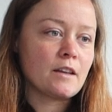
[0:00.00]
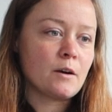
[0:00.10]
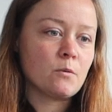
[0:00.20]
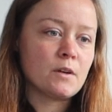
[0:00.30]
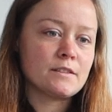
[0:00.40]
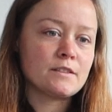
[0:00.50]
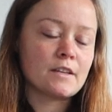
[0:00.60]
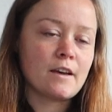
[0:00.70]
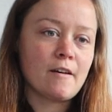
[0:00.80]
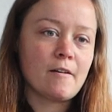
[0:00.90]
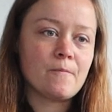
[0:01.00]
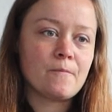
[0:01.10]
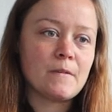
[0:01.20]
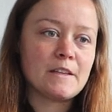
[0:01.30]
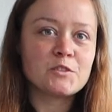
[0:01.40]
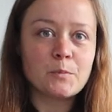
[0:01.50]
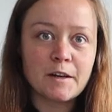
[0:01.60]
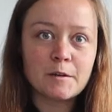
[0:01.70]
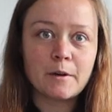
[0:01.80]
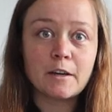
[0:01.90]
that was
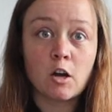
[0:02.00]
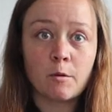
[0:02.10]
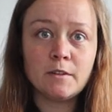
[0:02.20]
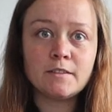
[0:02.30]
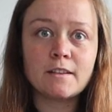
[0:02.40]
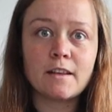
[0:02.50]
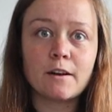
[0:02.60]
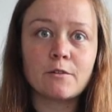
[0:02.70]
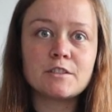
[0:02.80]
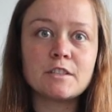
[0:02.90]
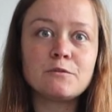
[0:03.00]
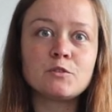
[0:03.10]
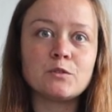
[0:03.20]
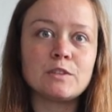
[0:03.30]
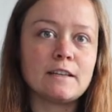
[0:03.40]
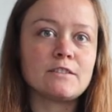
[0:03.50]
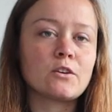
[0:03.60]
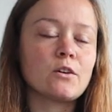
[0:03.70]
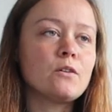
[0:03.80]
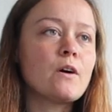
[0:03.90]
inspired by a comment that I received 2 days
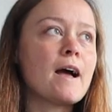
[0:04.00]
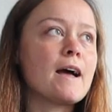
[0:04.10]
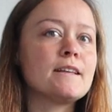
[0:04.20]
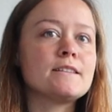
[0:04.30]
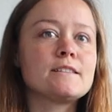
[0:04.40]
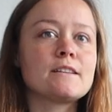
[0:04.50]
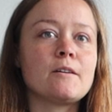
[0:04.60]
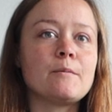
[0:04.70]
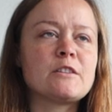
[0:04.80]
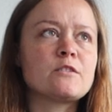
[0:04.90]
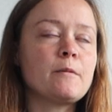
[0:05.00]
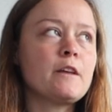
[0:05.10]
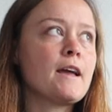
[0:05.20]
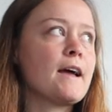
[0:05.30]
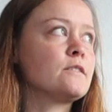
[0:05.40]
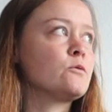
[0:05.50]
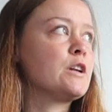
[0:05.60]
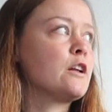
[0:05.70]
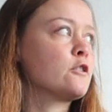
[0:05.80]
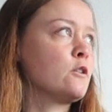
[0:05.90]
ago, and it's something I hadn't
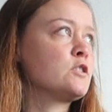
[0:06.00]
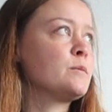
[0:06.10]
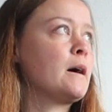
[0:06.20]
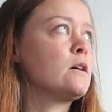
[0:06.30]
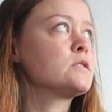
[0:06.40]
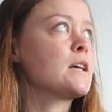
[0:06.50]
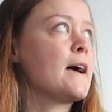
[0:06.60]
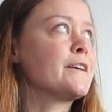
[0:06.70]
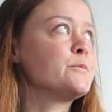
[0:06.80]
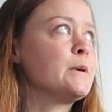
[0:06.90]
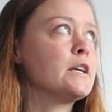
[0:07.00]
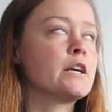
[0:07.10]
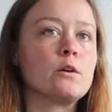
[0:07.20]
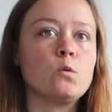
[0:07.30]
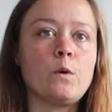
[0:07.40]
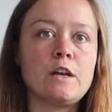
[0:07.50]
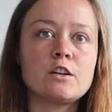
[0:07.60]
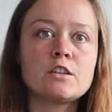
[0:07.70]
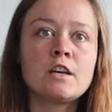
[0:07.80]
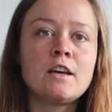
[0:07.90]
really thought about as being
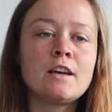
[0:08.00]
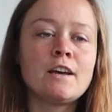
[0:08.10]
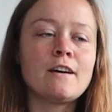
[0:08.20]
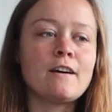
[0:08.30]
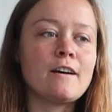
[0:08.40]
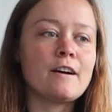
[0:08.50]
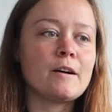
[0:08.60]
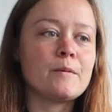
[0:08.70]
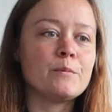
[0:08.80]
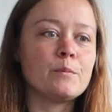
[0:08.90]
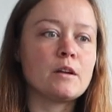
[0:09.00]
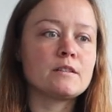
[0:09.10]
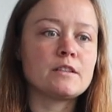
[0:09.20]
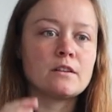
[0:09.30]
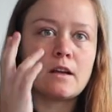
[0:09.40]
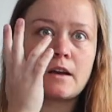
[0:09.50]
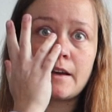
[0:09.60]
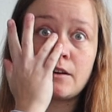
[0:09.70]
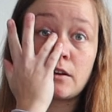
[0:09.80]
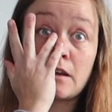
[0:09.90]
weird until
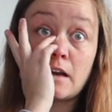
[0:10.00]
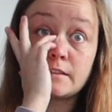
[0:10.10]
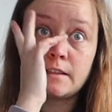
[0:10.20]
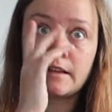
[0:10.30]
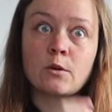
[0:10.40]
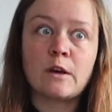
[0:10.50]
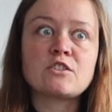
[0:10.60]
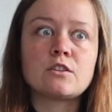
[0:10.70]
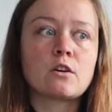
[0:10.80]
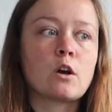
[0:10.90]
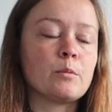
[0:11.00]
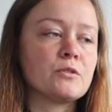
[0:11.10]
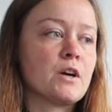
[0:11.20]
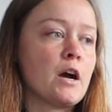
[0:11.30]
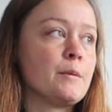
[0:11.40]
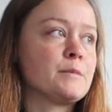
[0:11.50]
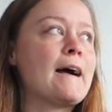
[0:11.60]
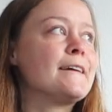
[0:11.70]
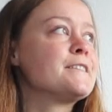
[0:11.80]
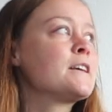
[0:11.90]
I got asked that question a couple times.
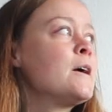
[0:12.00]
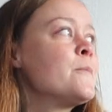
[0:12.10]
And